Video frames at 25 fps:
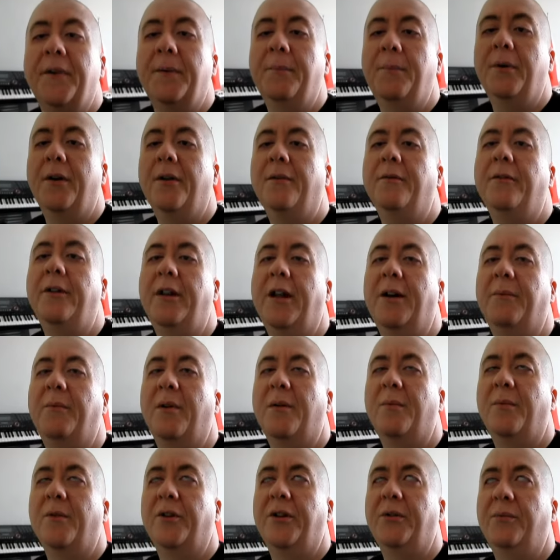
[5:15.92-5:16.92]
But now
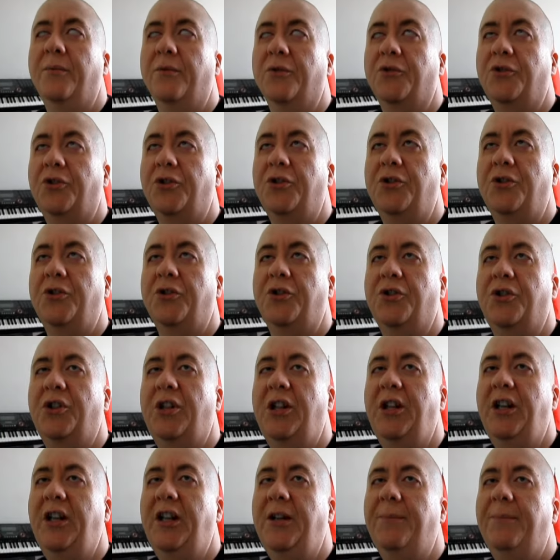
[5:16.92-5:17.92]
my body wants to just
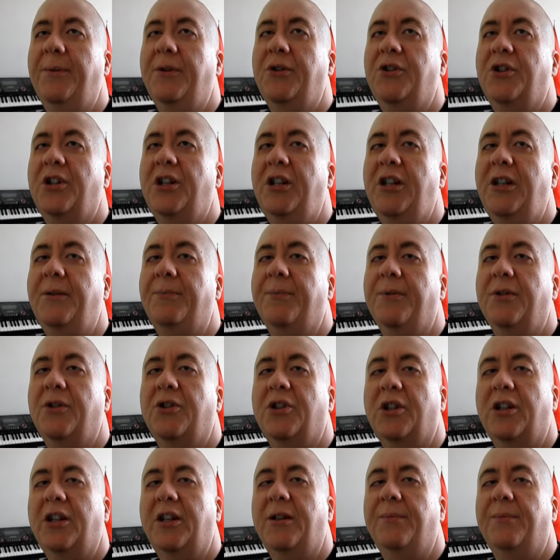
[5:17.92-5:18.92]
sleep and sleep and
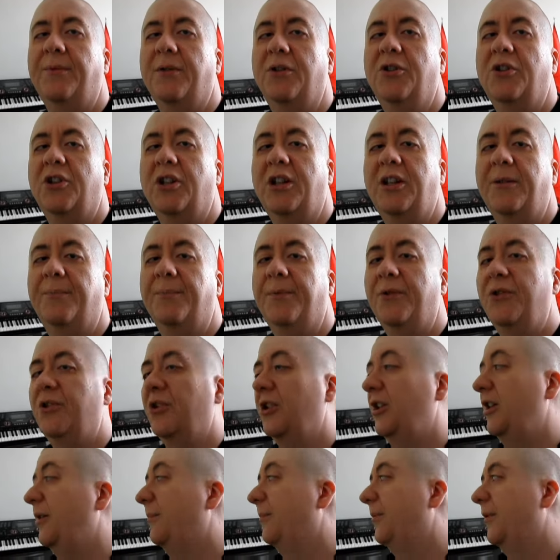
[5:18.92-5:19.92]
sleep and sleep and
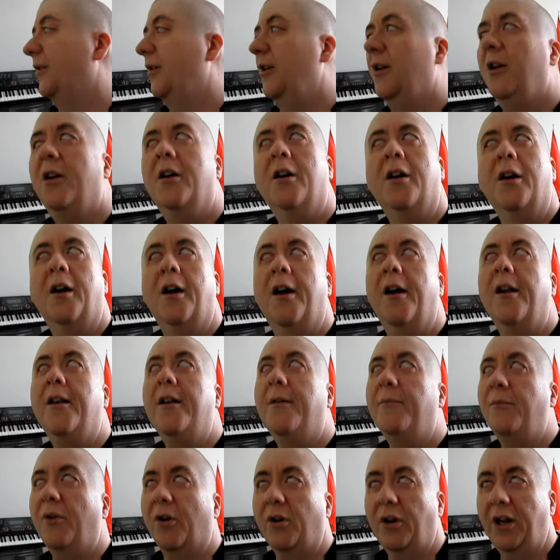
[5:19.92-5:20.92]
sleep. And
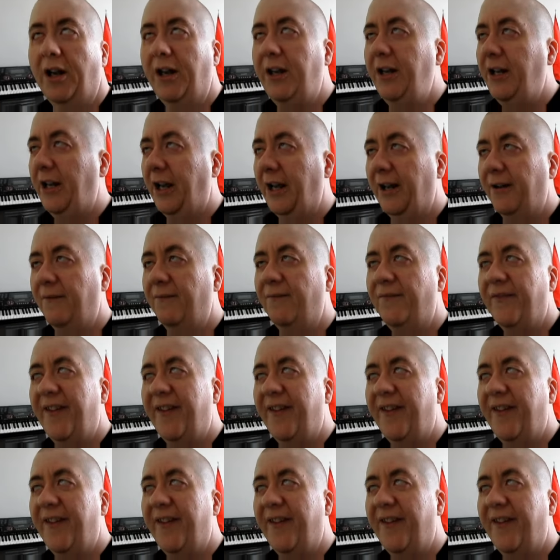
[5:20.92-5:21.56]
I'm not letting it.